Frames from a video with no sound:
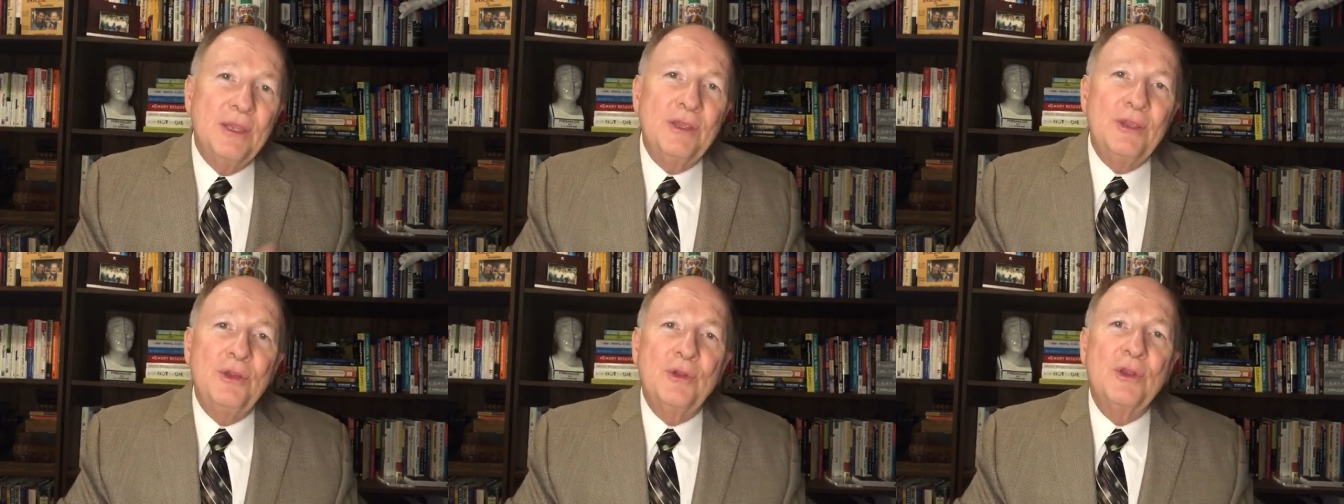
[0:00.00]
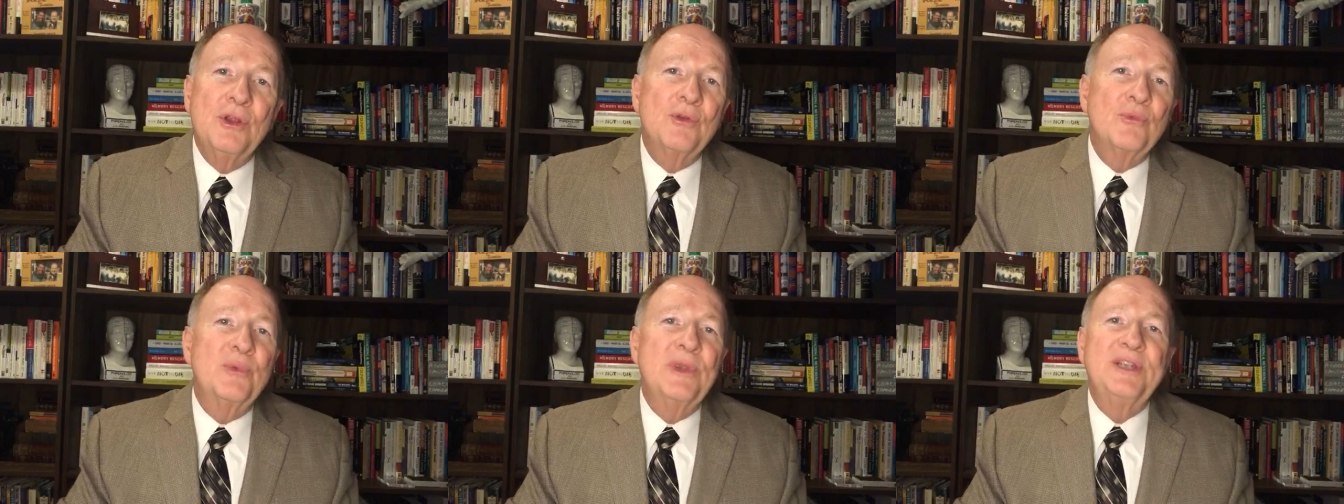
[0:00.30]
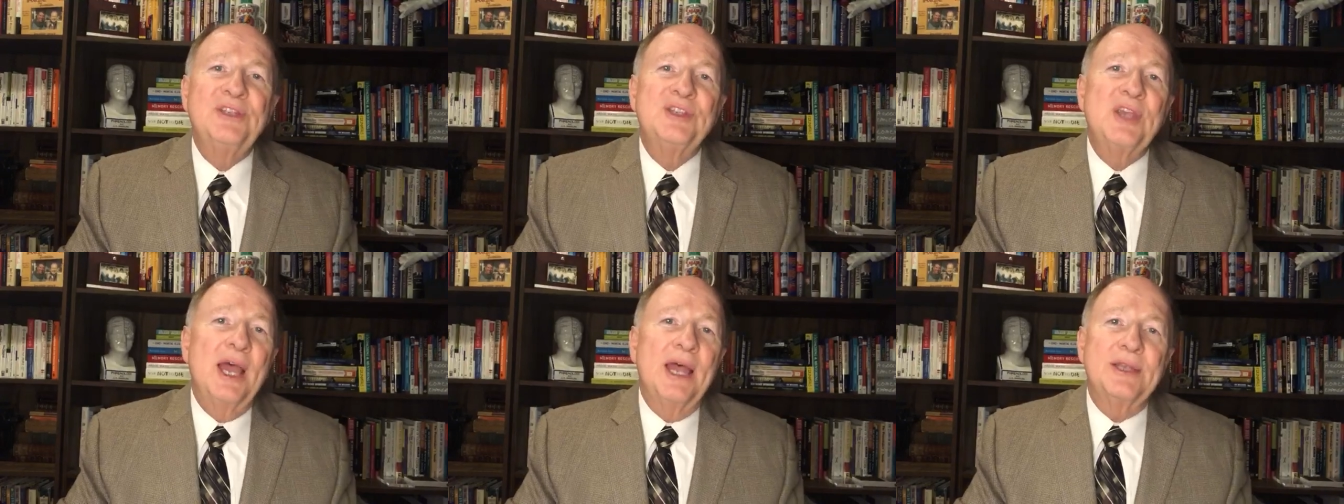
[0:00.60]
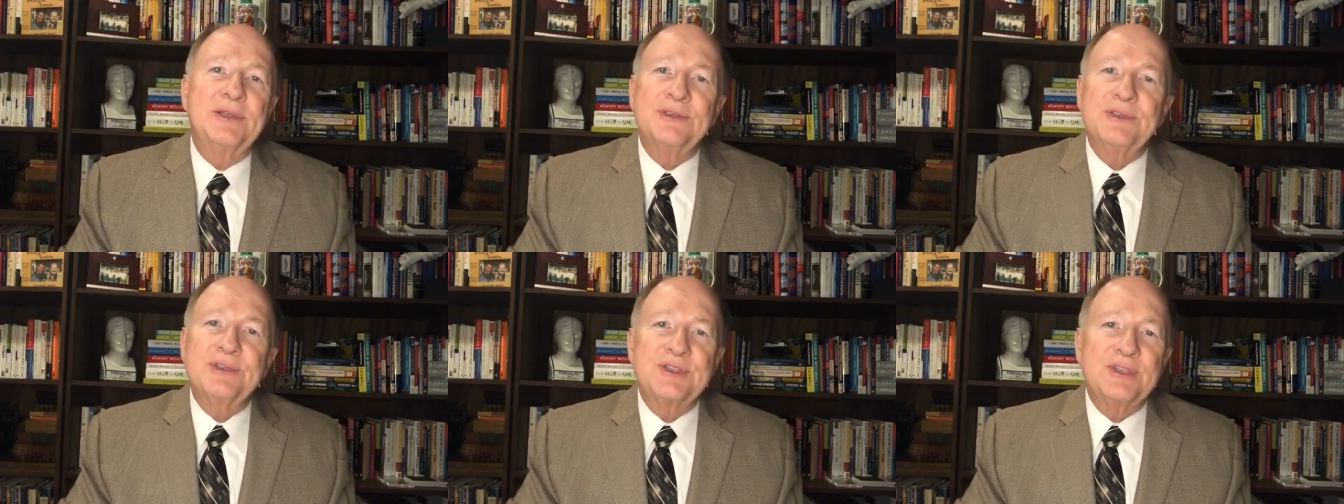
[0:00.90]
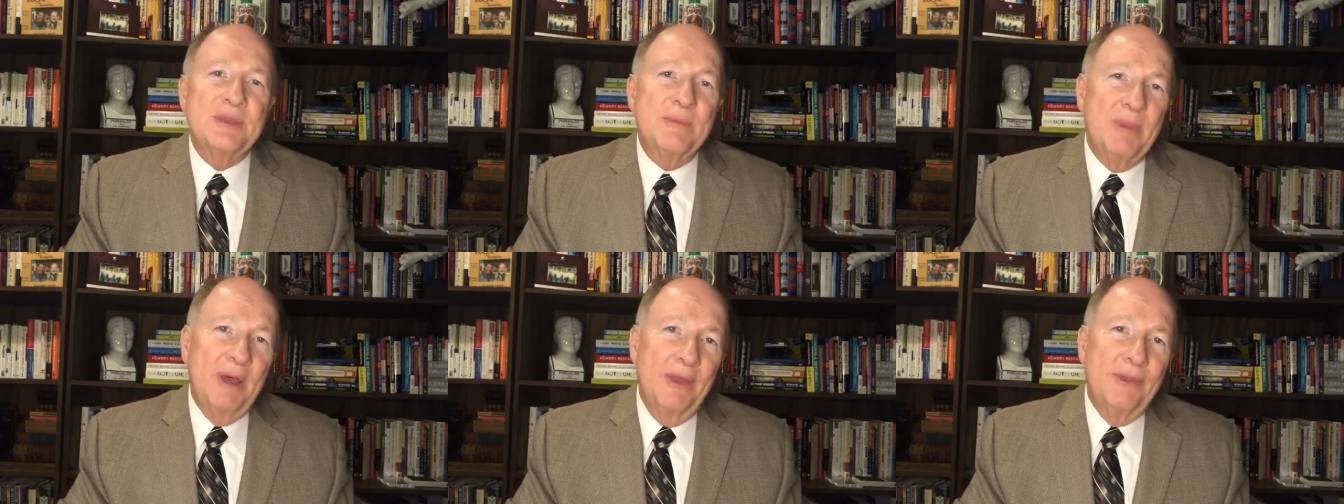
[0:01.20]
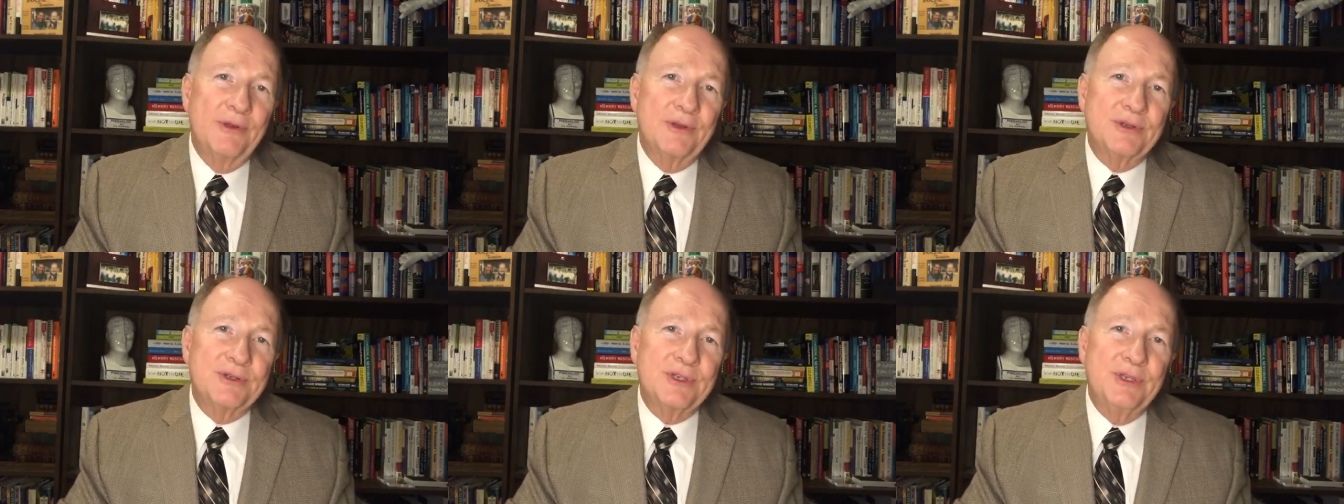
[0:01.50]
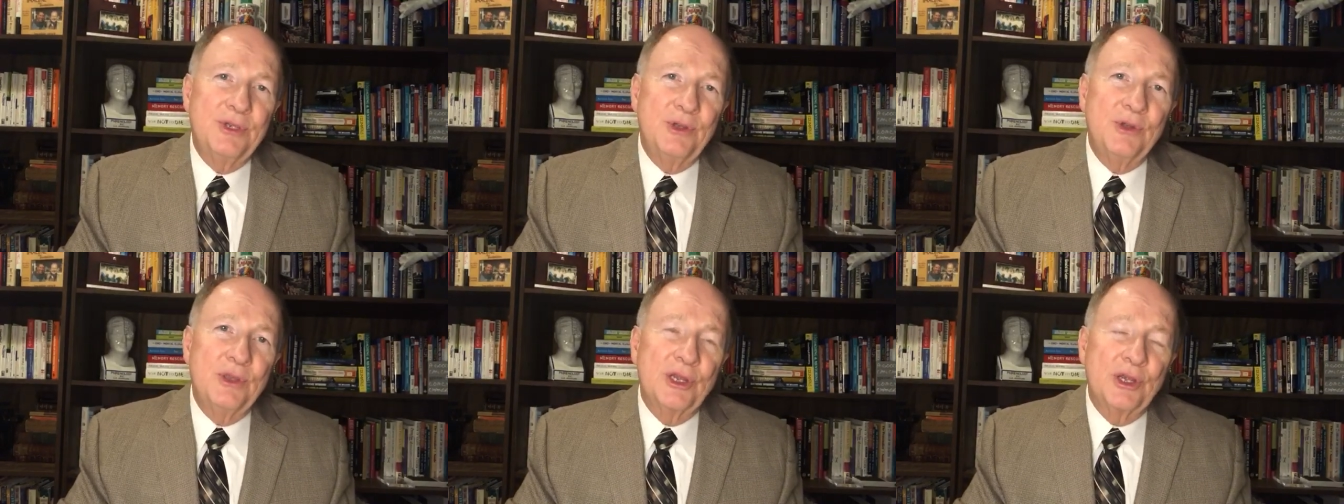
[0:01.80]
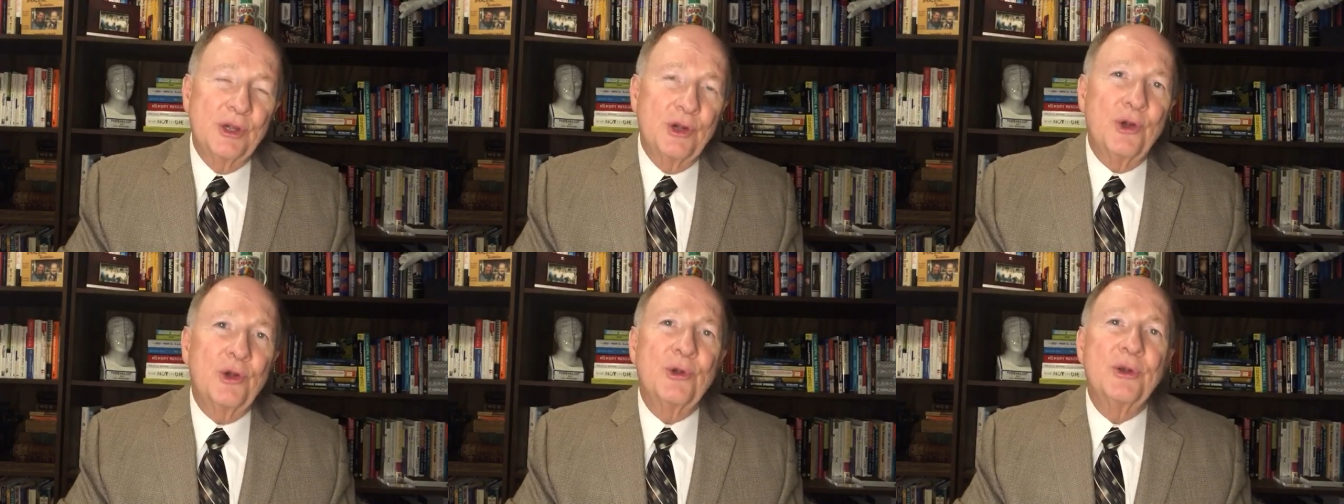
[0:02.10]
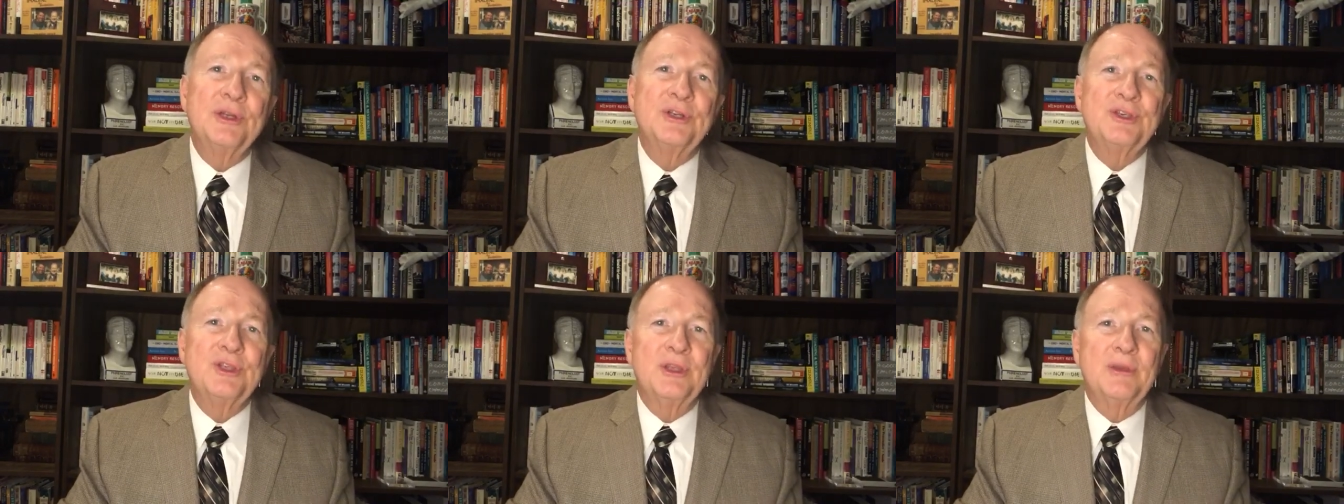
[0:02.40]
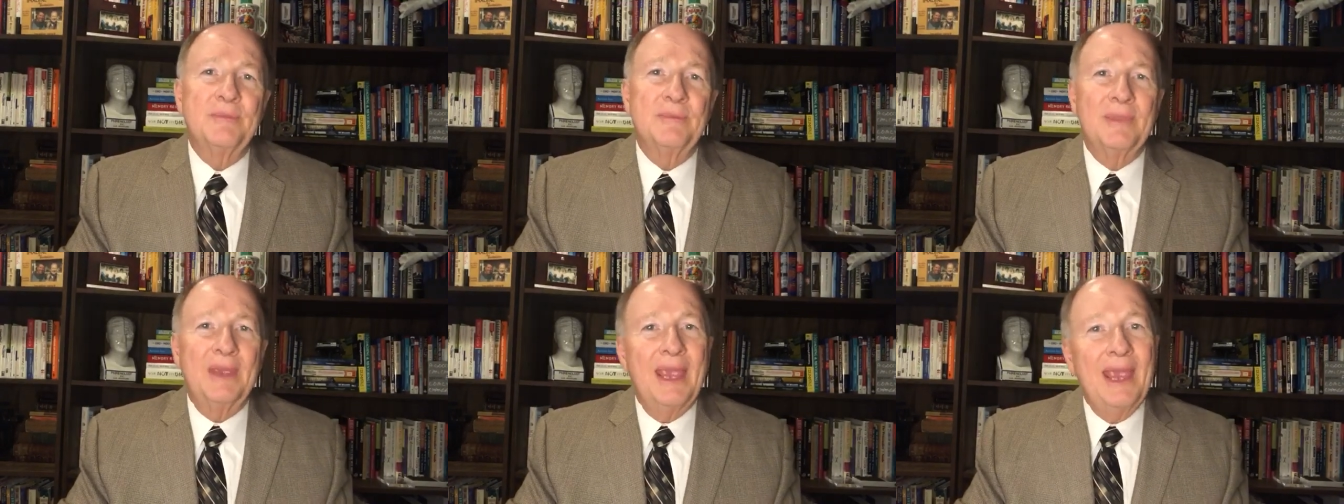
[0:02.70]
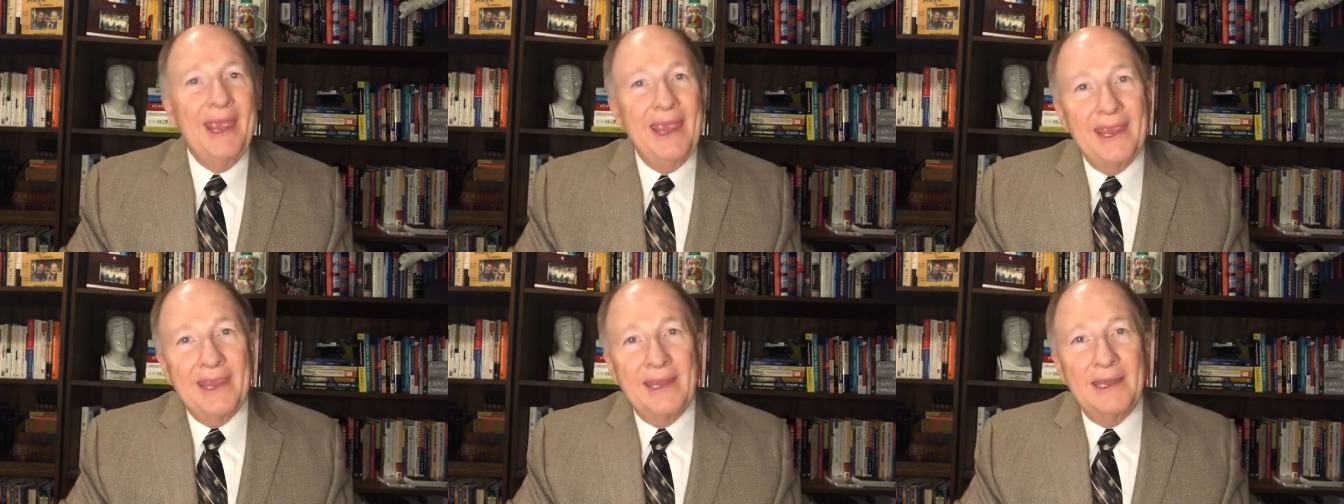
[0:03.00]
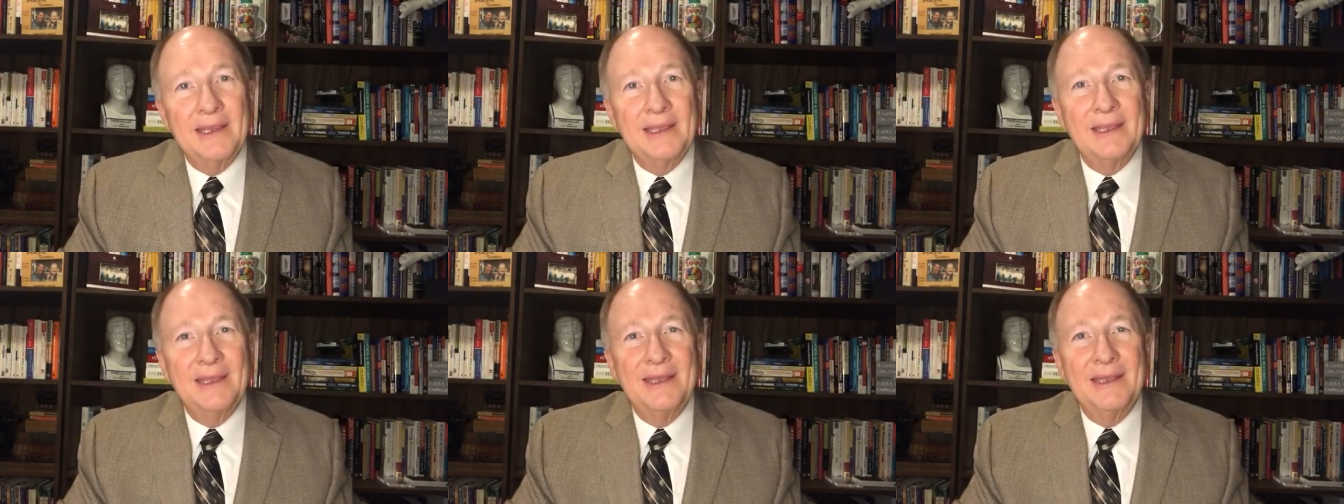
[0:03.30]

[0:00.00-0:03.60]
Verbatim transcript: you can reach out to some others and you can encourage them. Hey,